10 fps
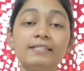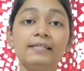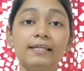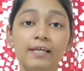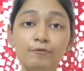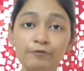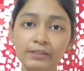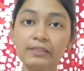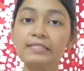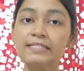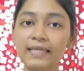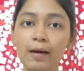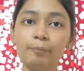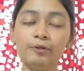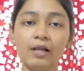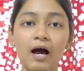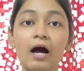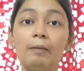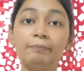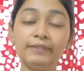lift the
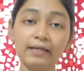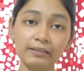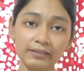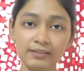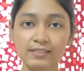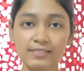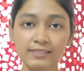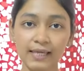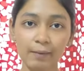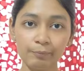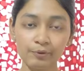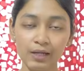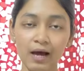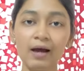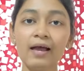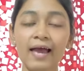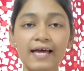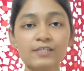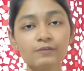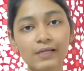scapula, abduct the scapula
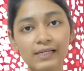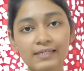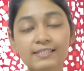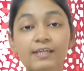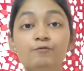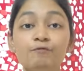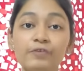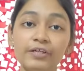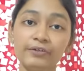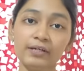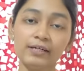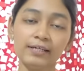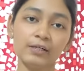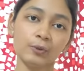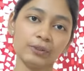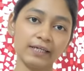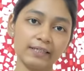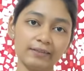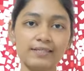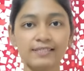as well as inferiorly
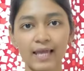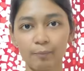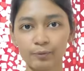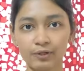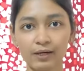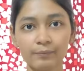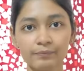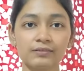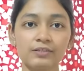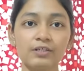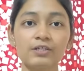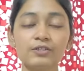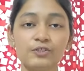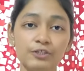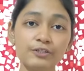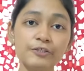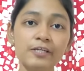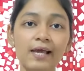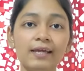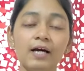rotate the scapula. Just
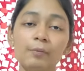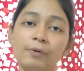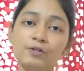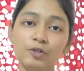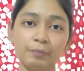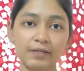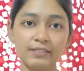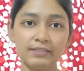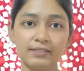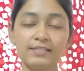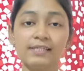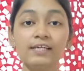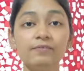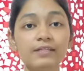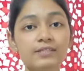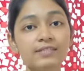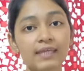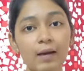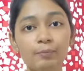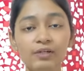like upper trapezius, Levator
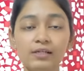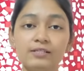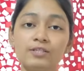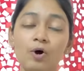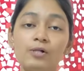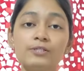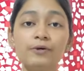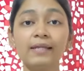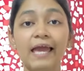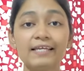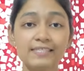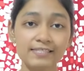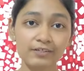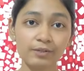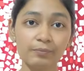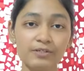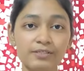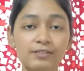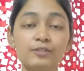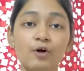scapulae is also an accessory
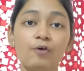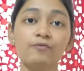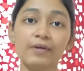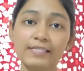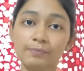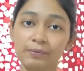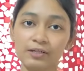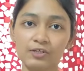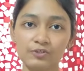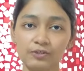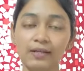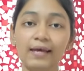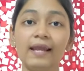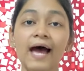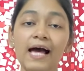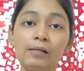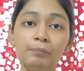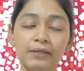muscles of respiration and help